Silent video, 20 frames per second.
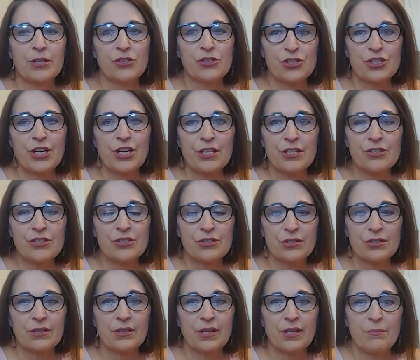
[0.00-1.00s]
because
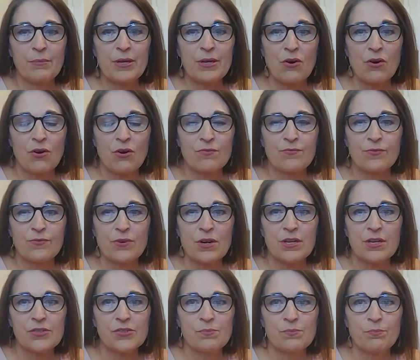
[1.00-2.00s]
change can be hard
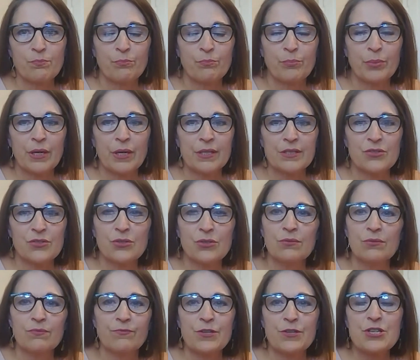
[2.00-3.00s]
for us, but
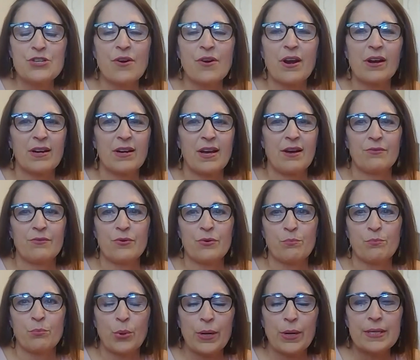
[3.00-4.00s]
to figure out how to
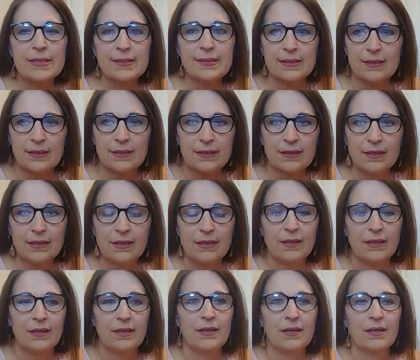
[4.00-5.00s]
embrace it.
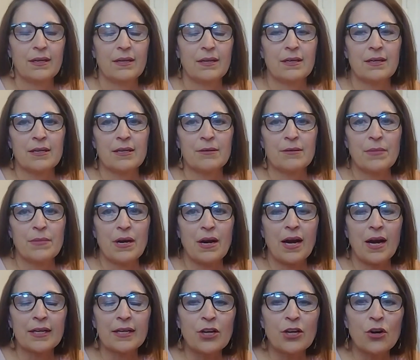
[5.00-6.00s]

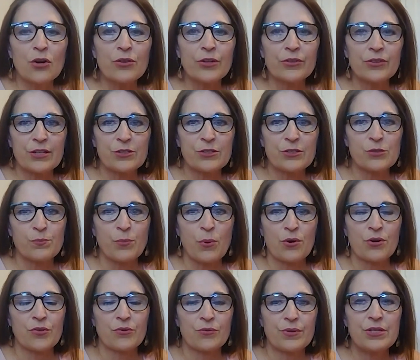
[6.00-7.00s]
I know that that's
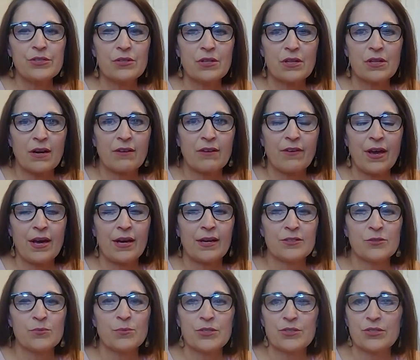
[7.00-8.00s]
part of the reason that I've
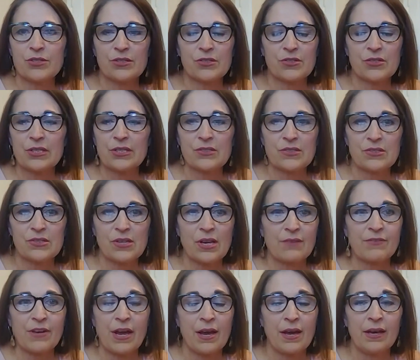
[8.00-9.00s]
had as much success as
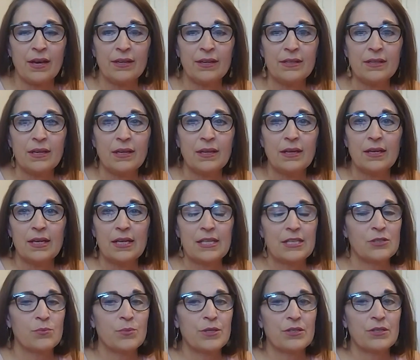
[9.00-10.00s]
I've had
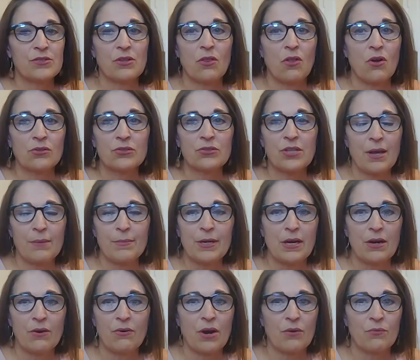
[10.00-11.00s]
is because a long time
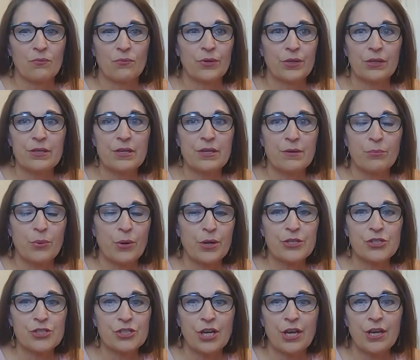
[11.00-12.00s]
ago I really
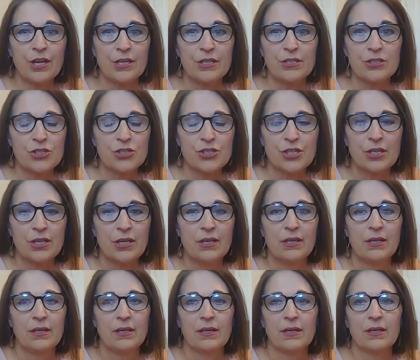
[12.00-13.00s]
embraced change.
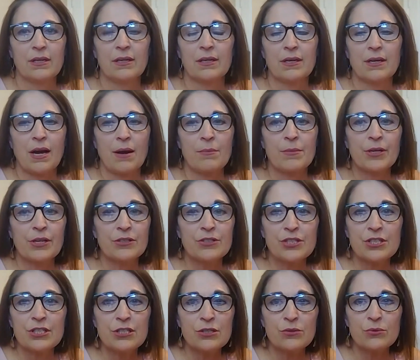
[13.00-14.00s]
I'm a
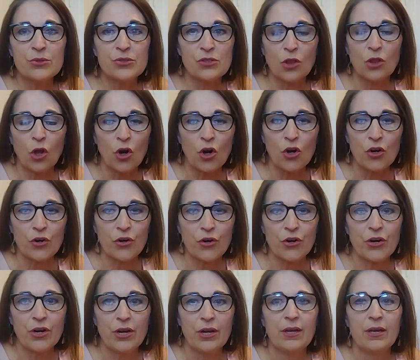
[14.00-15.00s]
continuous
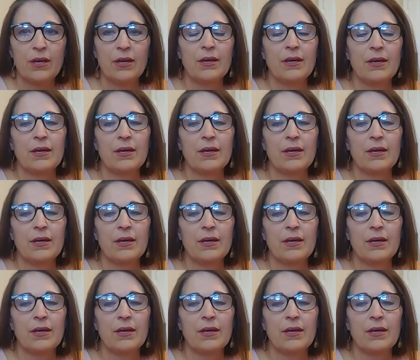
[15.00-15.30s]
learner,